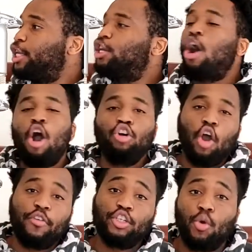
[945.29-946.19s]
He called
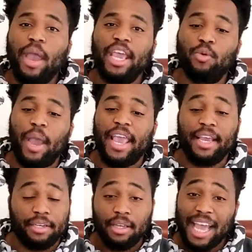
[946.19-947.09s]
over Dwayne
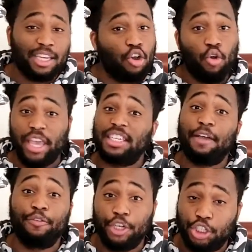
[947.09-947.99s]
Wade. I could go get
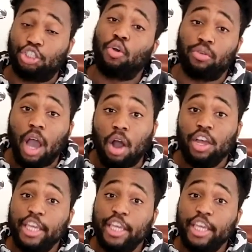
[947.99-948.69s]
that footage and show y'all.